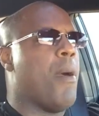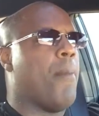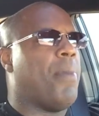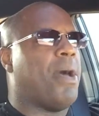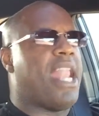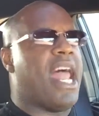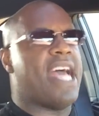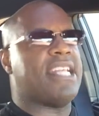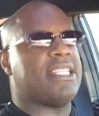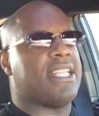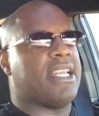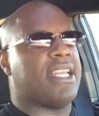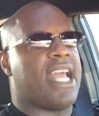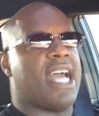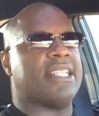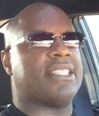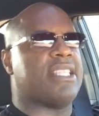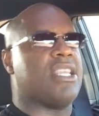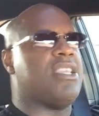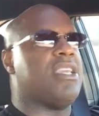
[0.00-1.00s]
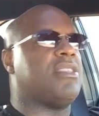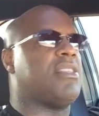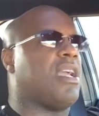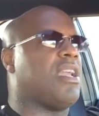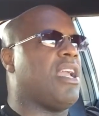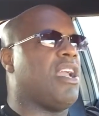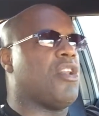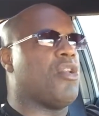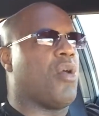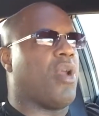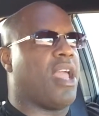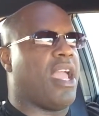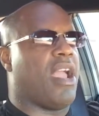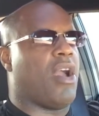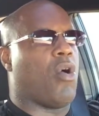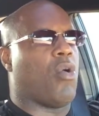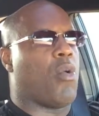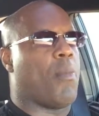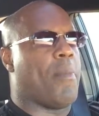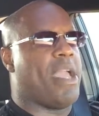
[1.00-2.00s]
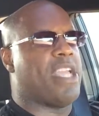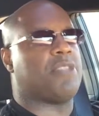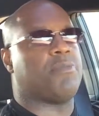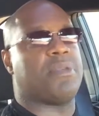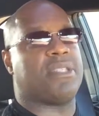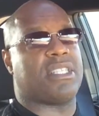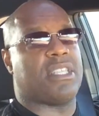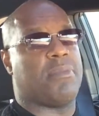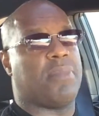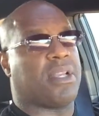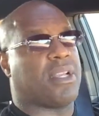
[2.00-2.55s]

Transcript: But that's neither here nor there, or remains to be seen,